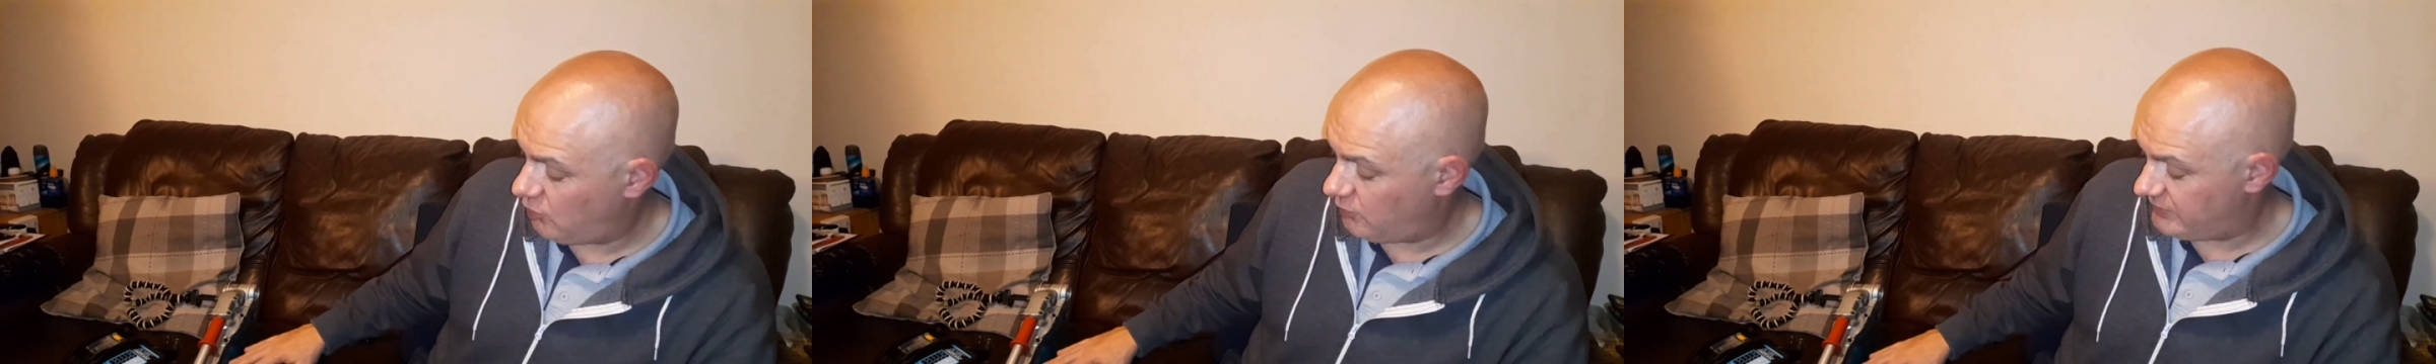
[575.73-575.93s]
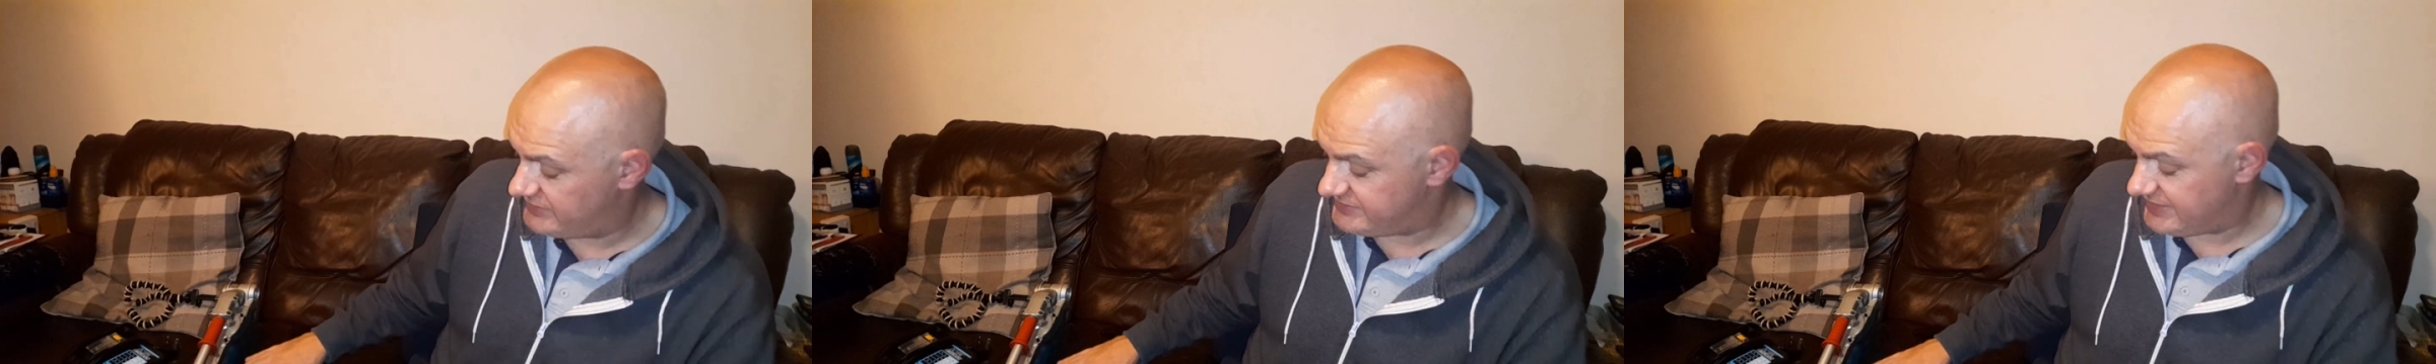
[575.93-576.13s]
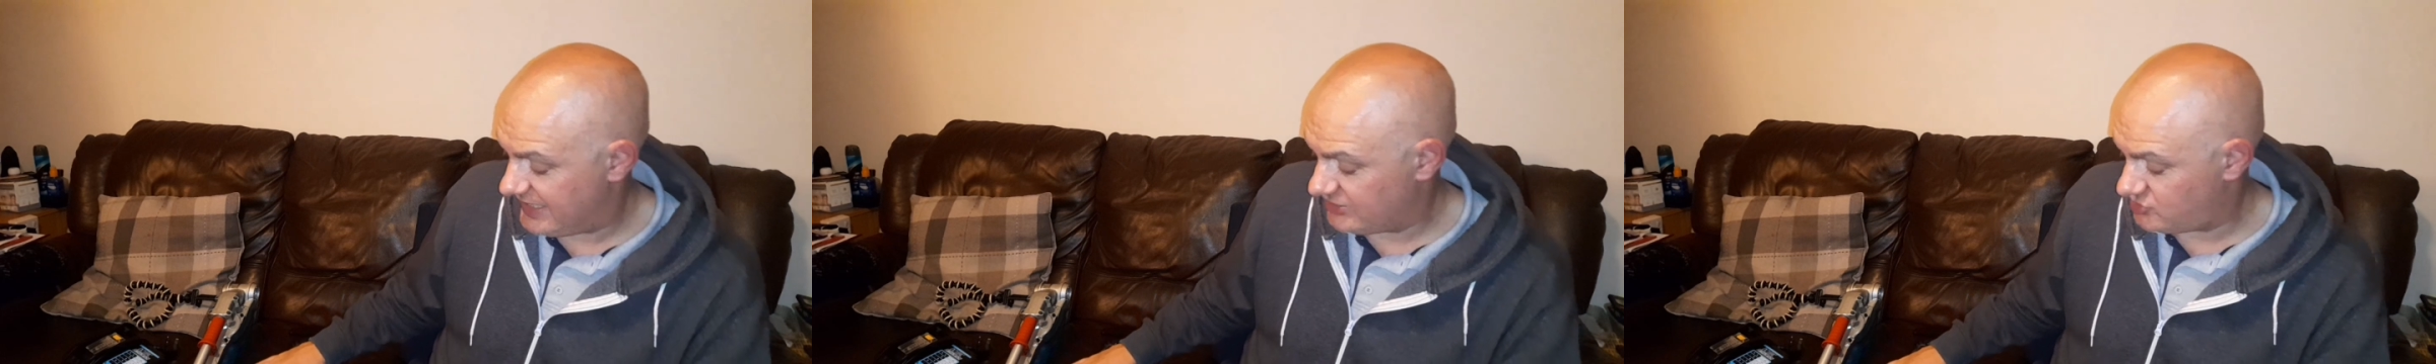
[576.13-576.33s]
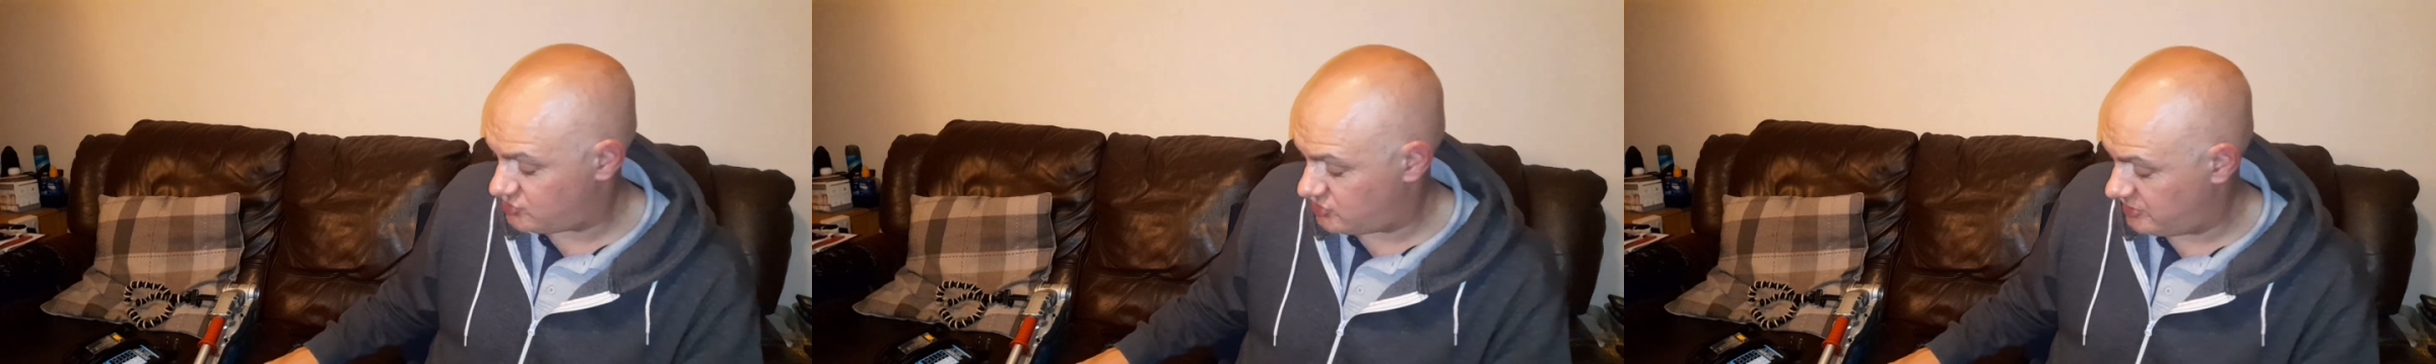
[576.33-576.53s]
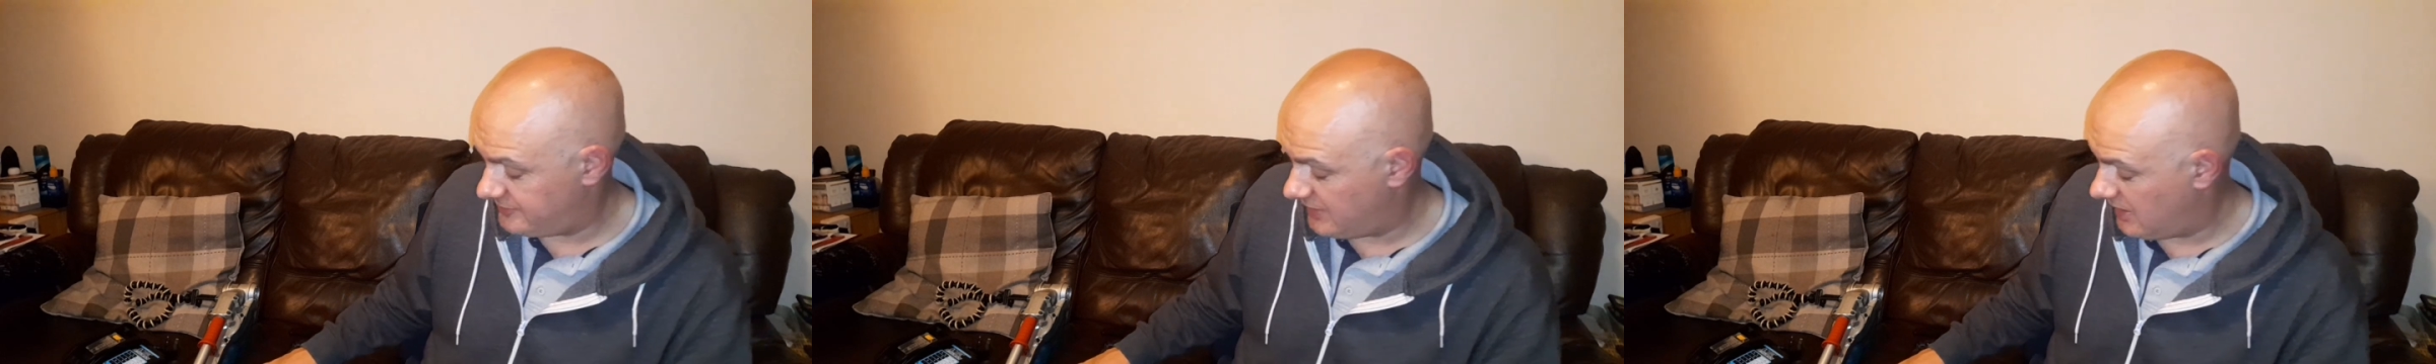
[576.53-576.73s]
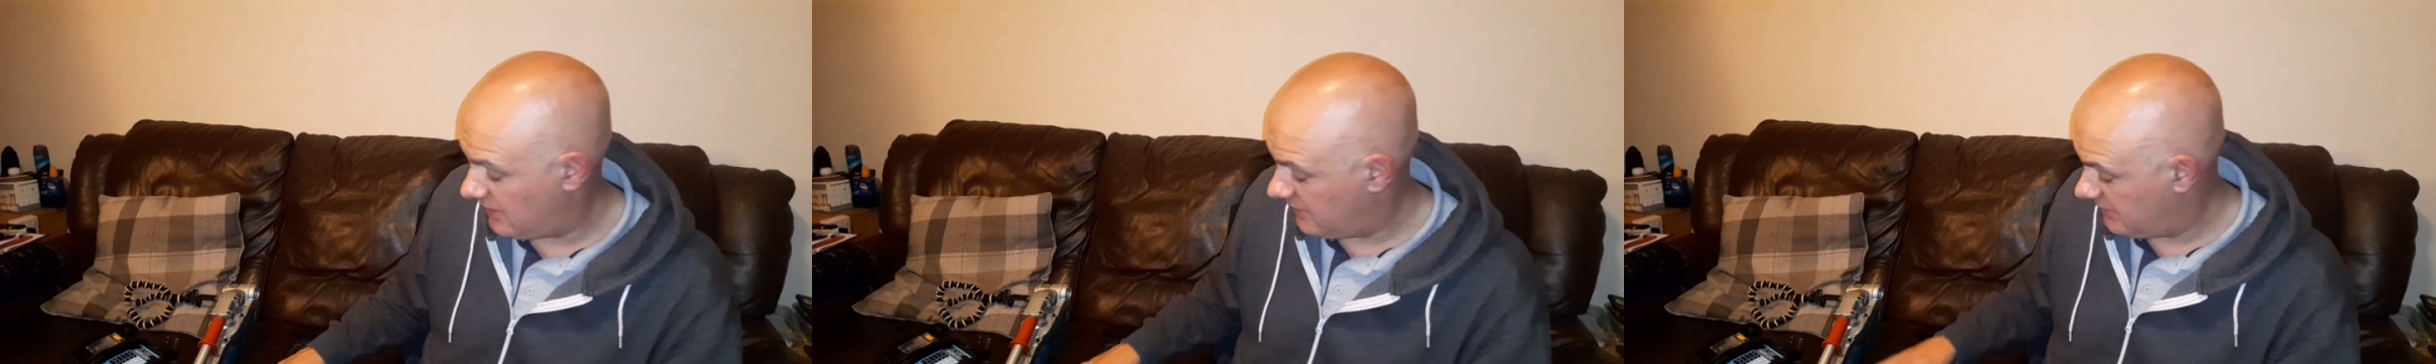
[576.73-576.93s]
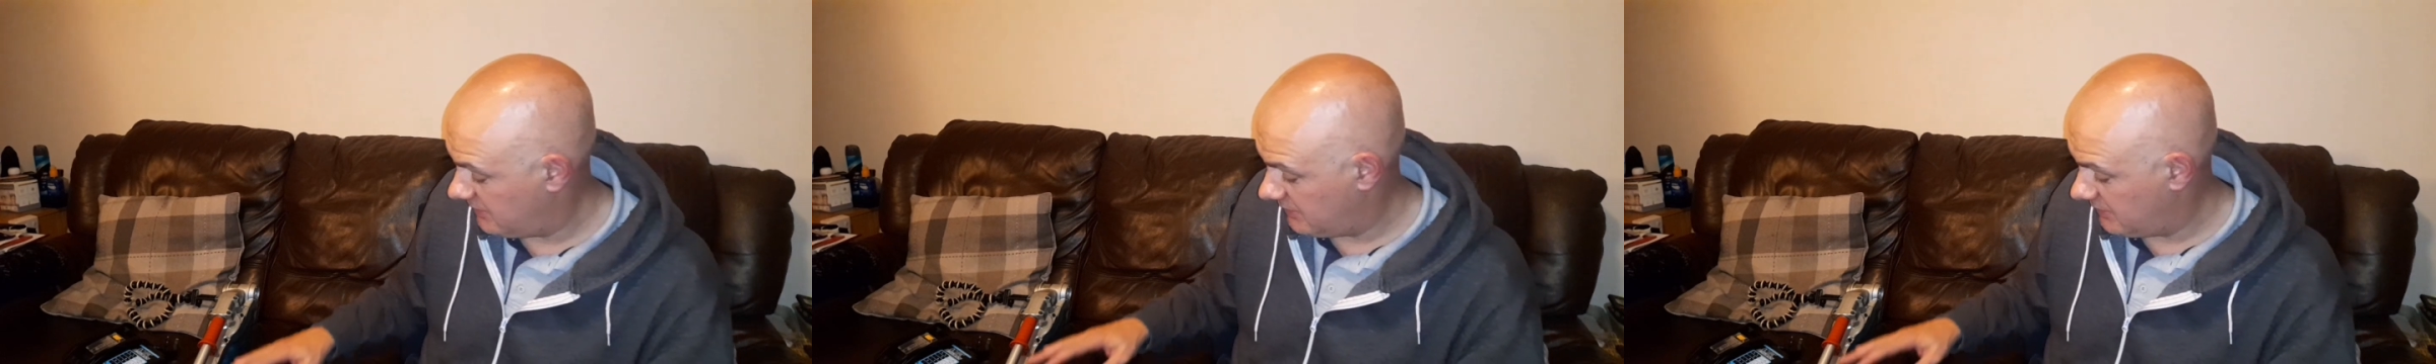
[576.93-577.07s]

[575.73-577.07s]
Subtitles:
this hedge trimmer,